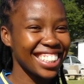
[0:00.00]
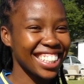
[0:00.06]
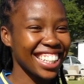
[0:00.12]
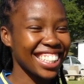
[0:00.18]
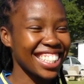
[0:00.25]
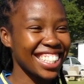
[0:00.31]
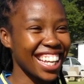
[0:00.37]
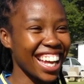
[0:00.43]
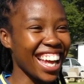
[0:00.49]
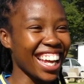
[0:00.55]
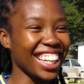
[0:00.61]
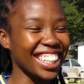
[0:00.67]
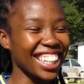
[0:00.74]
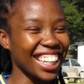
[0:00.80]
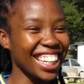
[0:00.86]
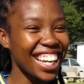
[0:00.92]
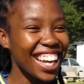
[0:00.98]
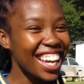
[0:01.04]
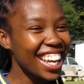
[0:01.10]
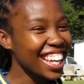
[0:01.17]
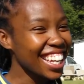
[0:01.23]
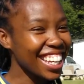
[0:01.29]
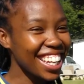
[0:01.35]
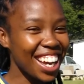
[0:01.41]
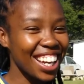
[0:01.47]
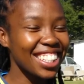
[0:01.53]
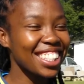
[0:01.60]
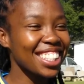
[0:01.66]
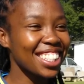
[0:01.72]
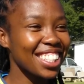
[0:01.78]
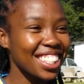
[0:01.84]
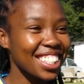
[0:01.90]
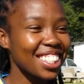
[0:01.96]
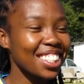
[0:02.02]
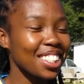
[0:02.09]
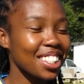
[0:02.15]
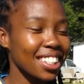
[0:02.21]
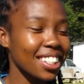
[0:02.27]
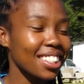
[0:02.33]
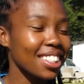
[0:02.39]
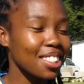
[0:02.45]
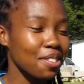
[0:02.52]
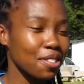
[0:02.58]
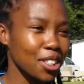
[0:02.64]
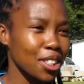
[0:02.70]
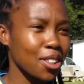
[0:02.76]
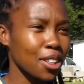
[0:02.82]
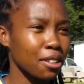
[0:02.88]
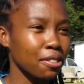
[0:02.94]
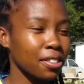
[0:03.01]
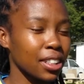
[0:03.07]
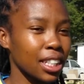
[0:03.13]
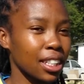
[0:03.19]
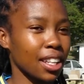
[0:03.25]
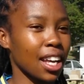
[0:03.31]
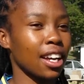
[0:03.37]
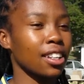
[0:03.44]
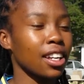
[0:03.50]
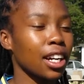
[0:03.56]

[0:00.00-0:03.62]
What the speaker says: Yes, and yeah, it's a very great feeling that